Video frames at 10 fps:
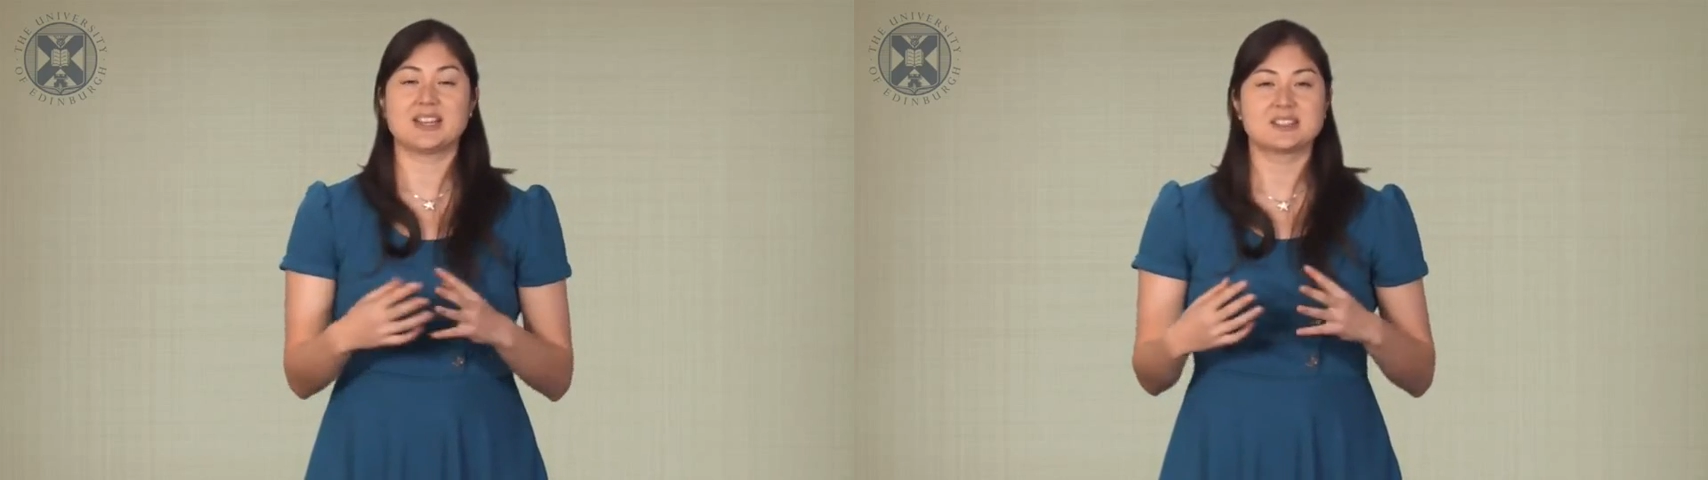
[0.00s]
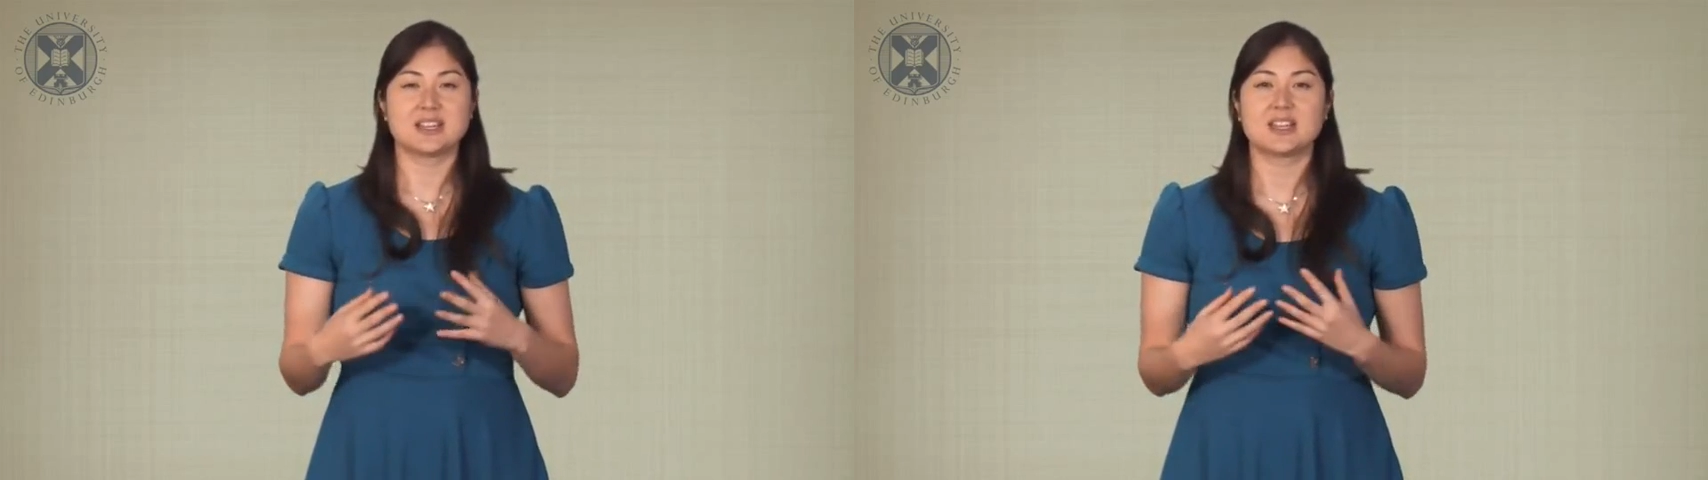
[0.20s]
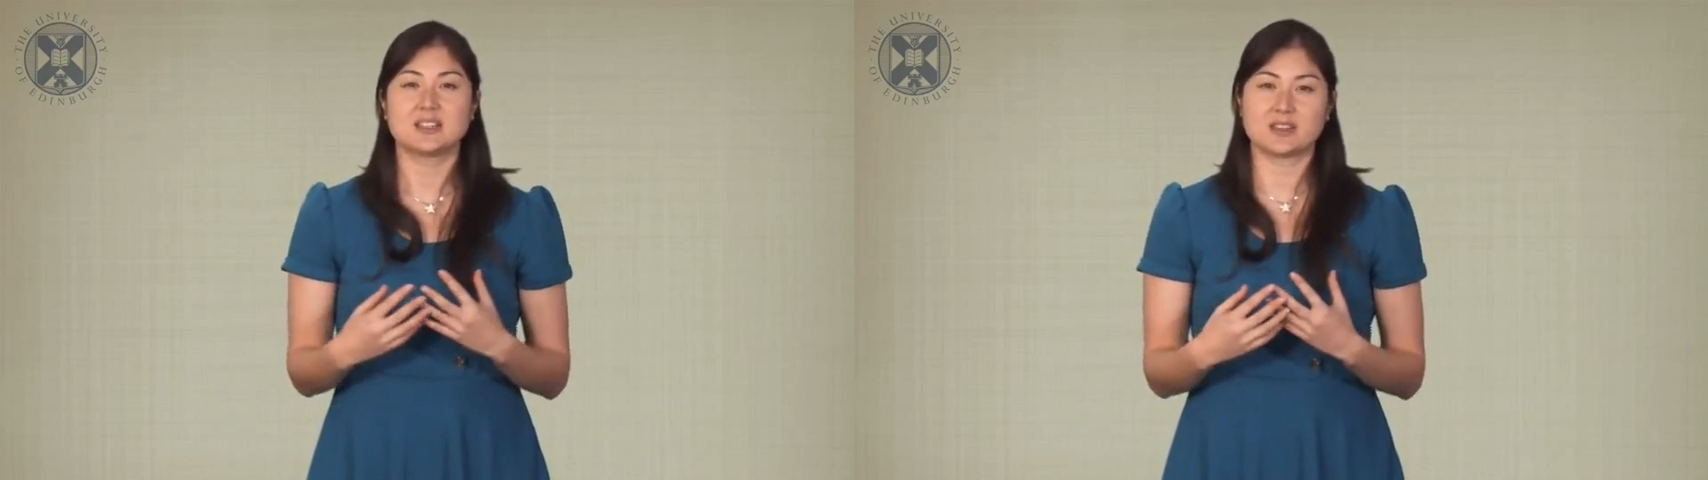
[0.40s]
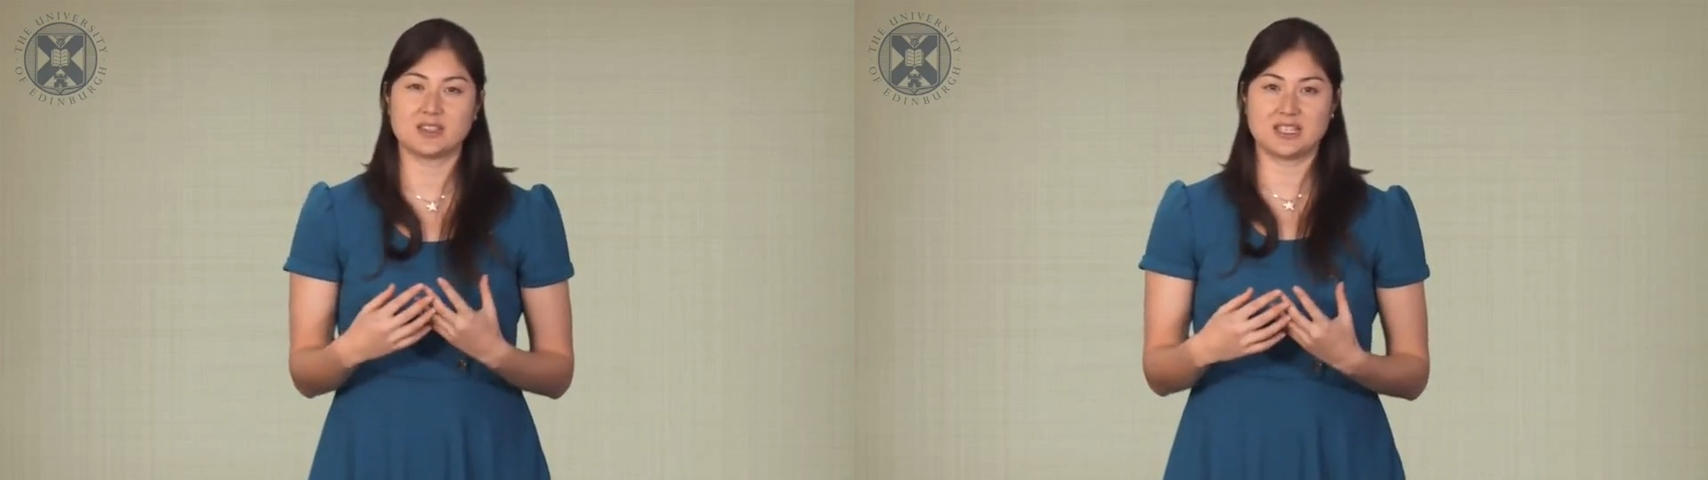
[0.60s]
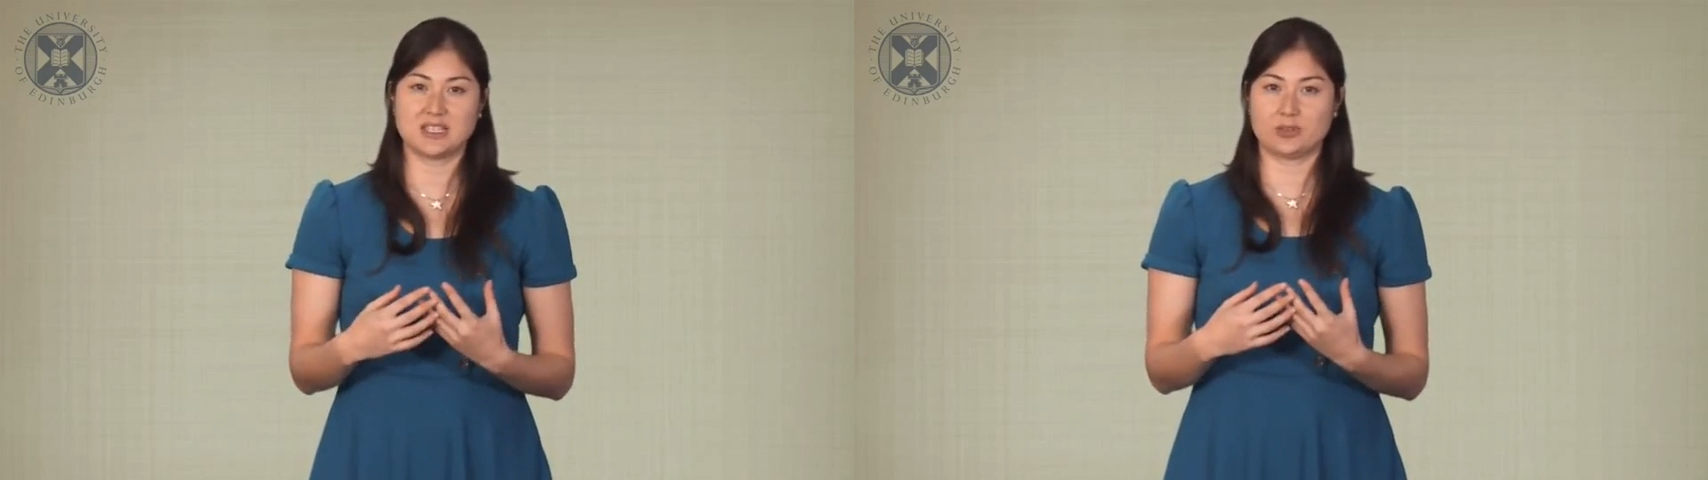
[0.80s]
let's take
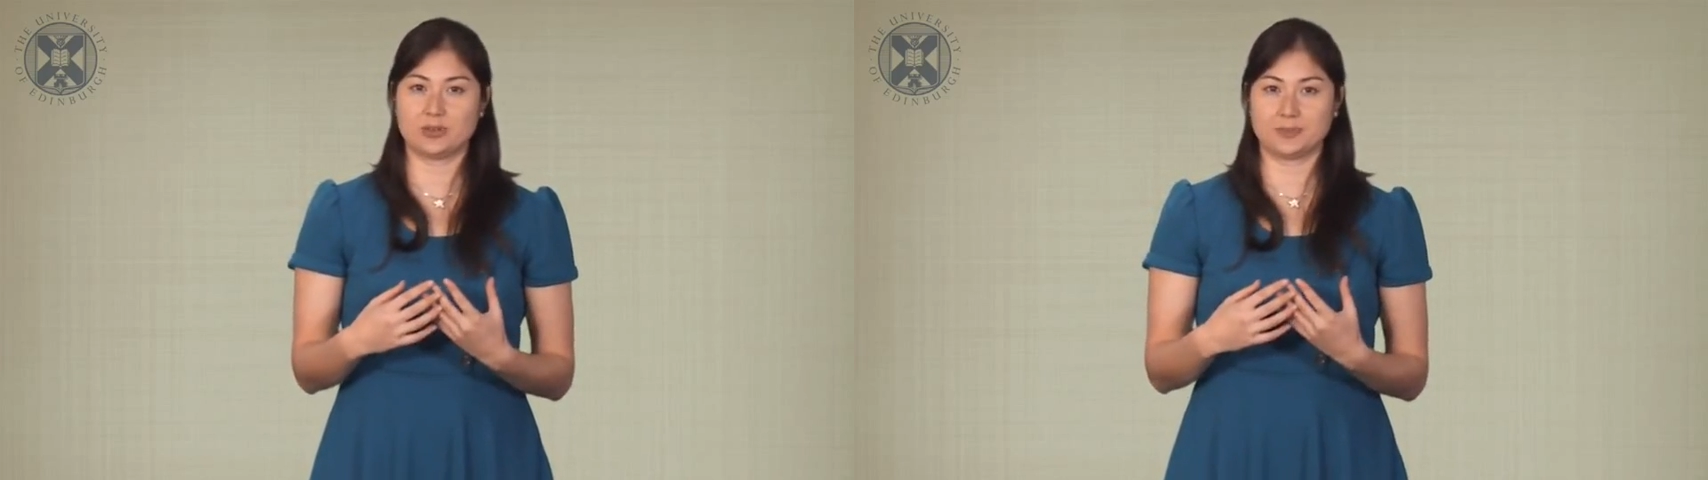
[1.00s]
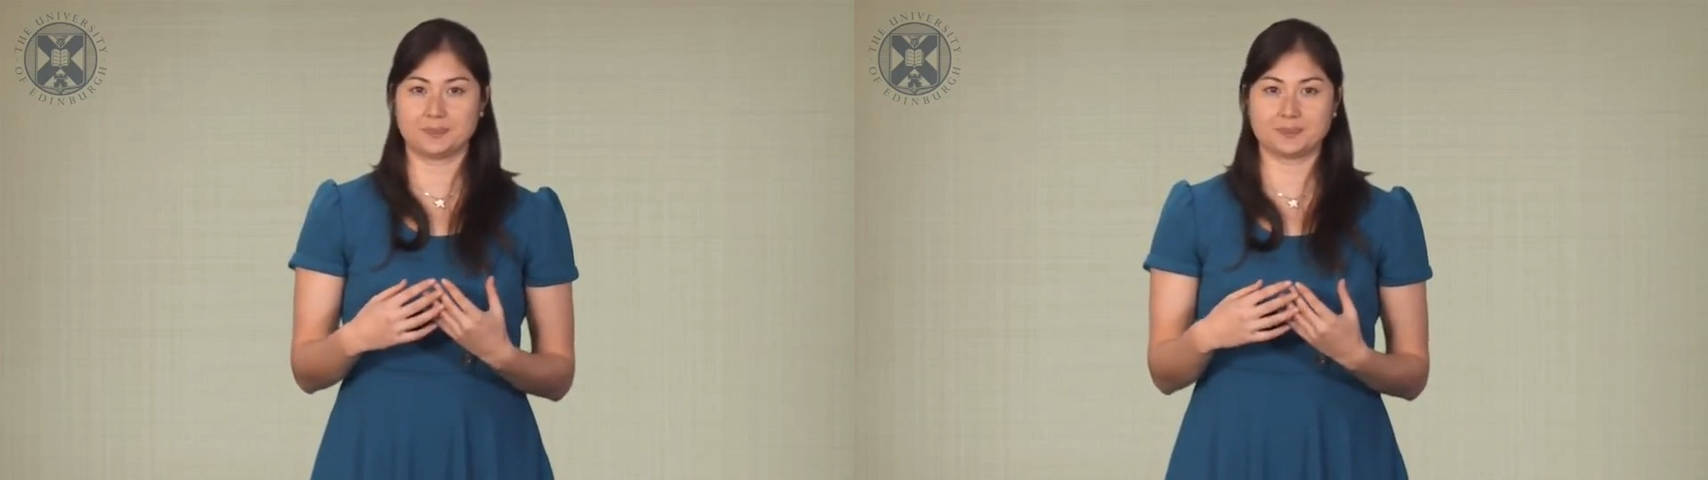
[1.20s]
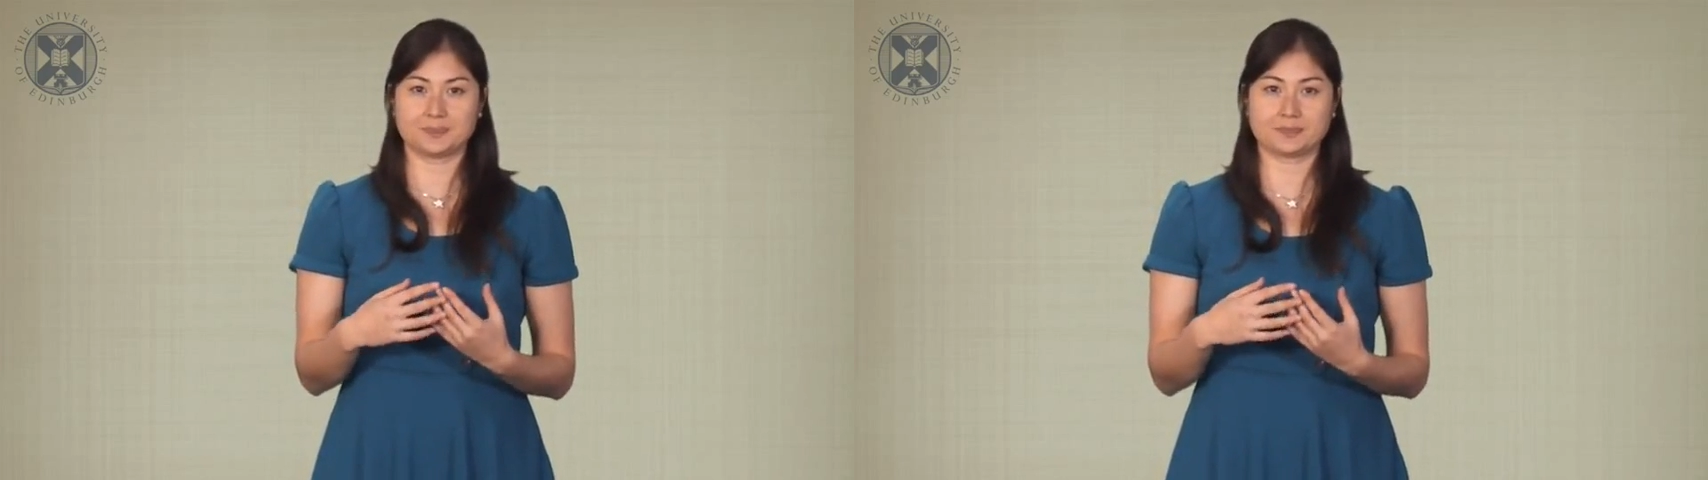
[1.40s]
another detour.